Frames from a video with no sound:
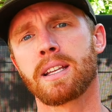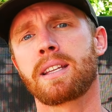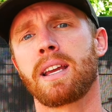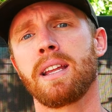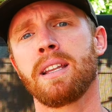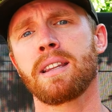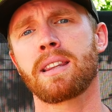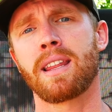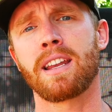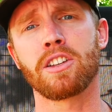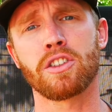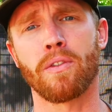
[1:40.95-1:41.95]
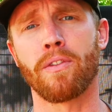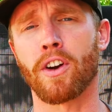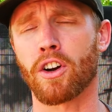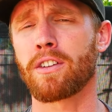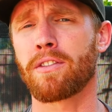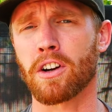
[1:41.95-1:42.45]
tent that is
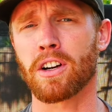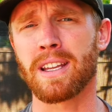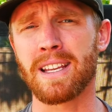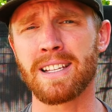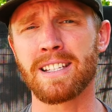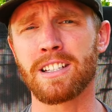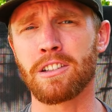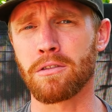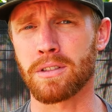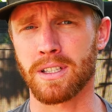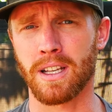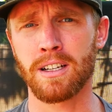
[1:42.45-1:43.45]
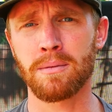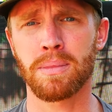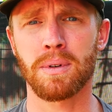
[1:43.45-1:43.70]
very, very easy to set up,